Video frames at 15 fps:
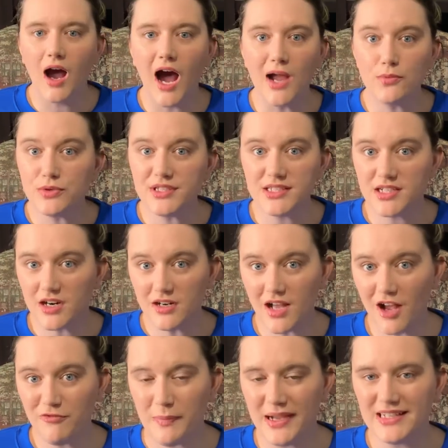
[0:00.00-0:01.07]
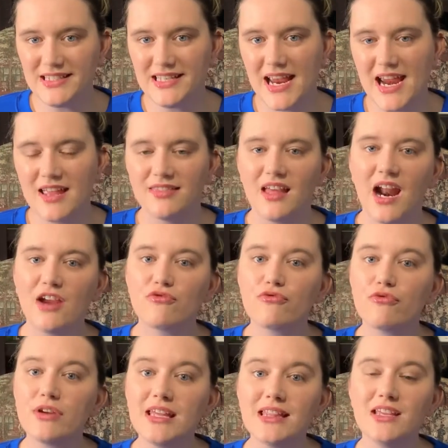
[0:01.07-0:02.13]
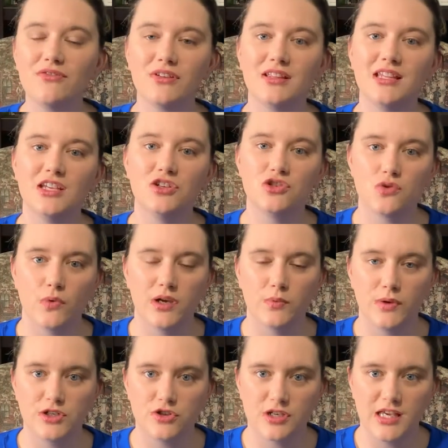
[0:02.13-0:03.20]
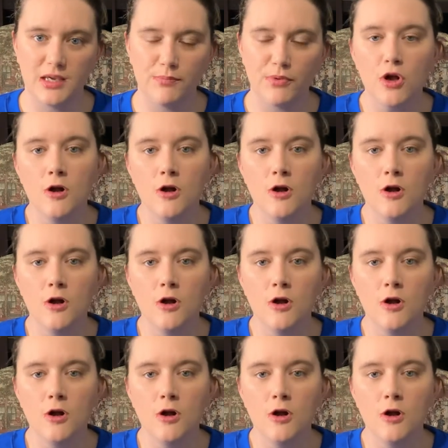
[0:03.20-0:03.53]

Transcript: I will start off by saying that I really enjoyed Winterkeep.